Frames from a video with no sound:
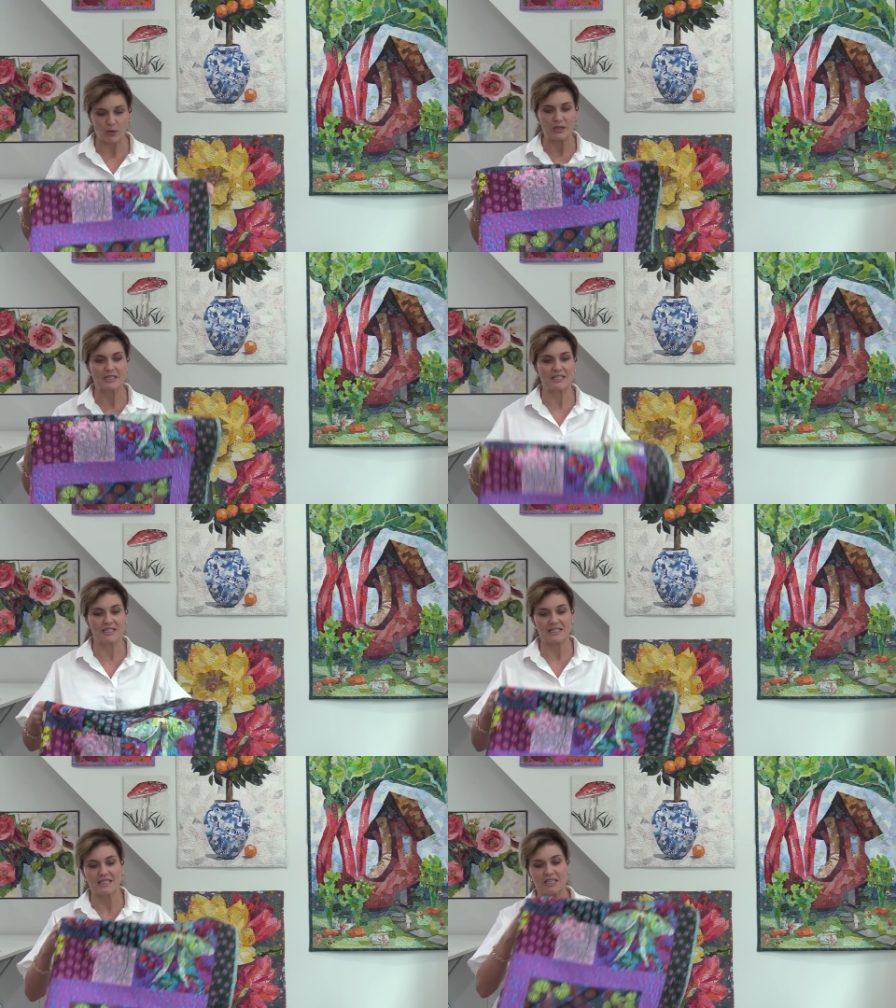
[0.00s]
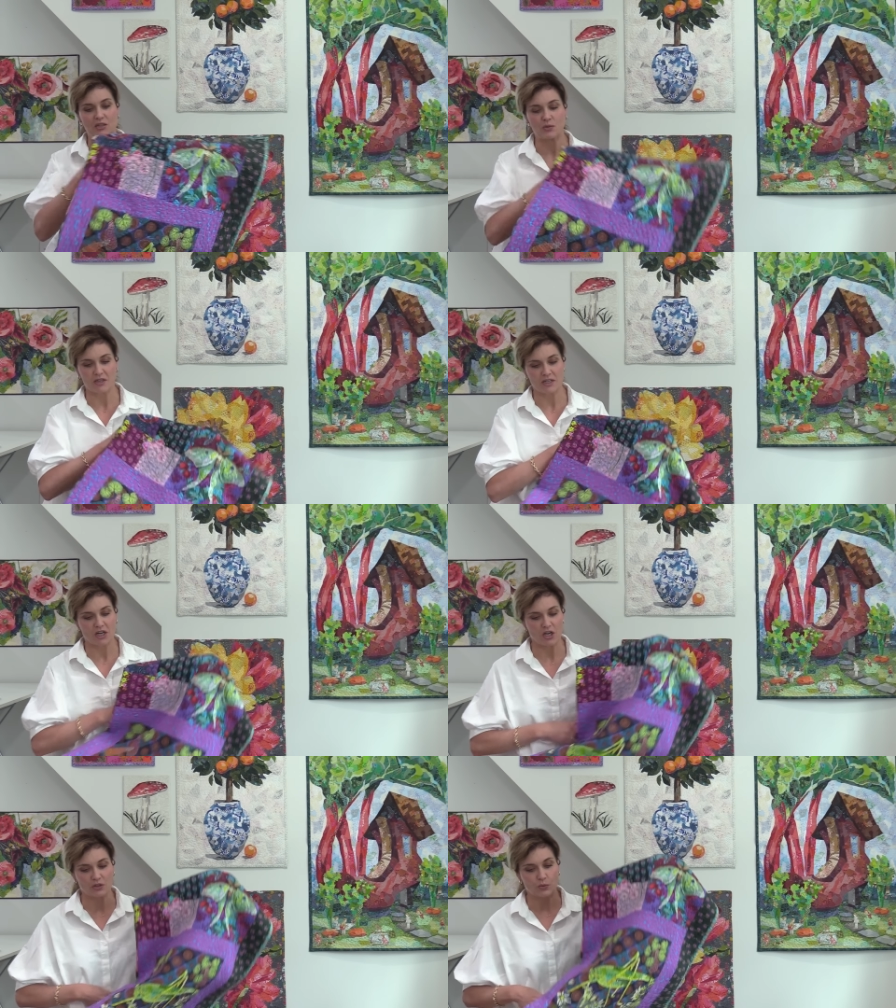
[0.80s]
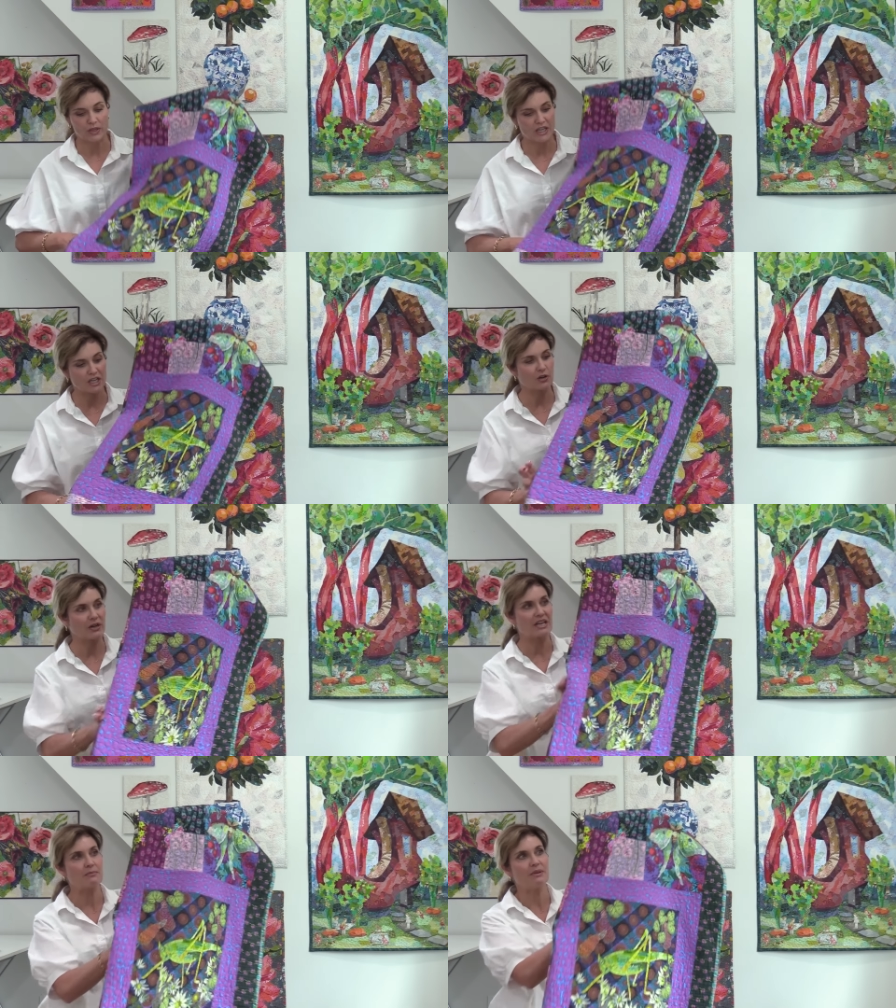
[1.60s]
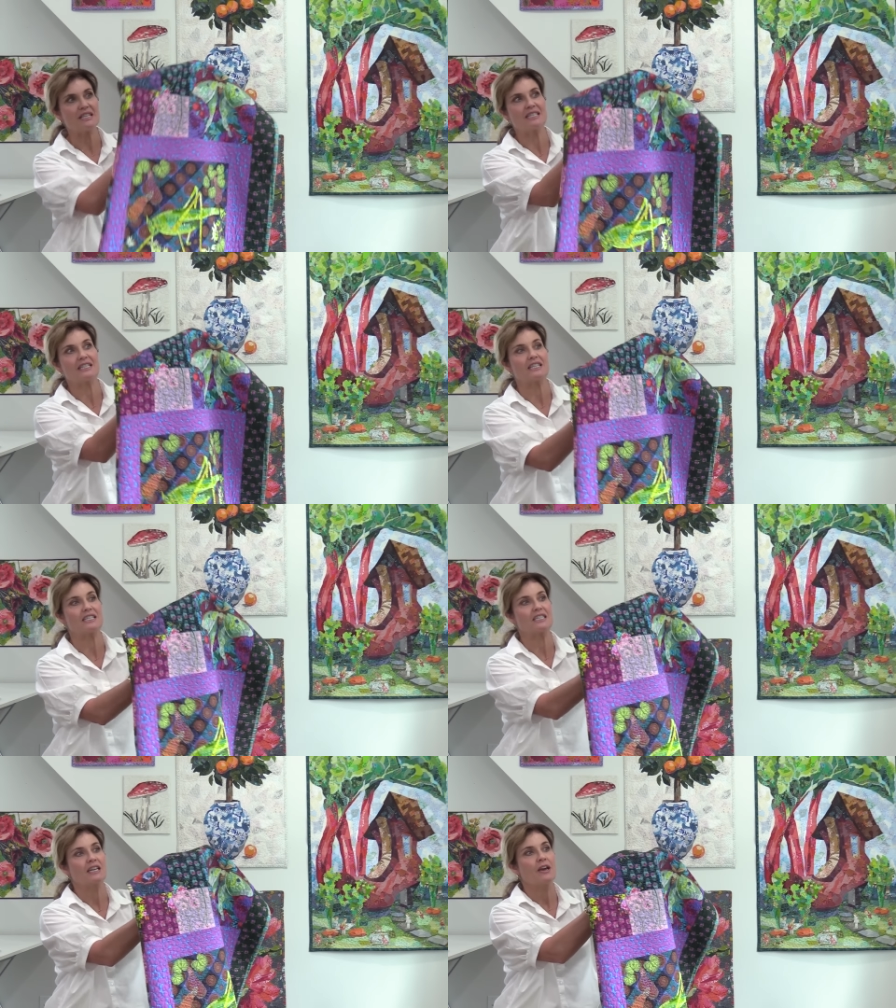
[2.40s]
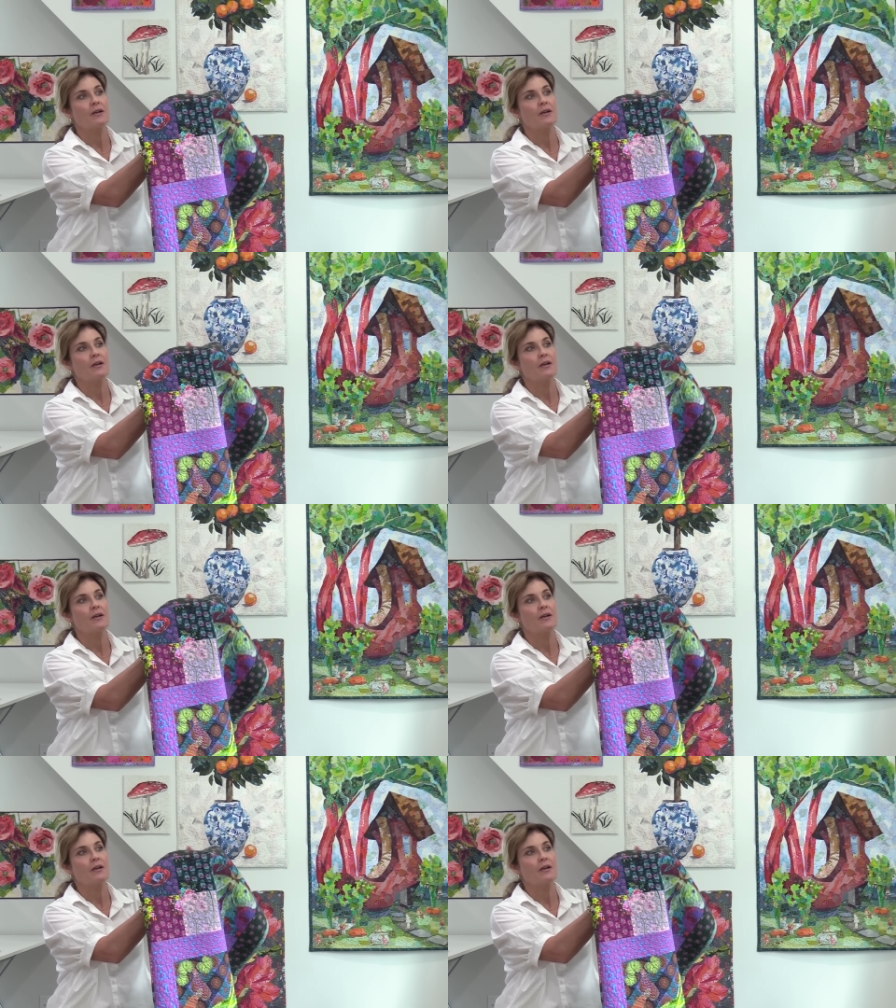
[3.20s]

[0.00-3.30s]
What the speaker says: quilts is this one called Wee Green Beasties.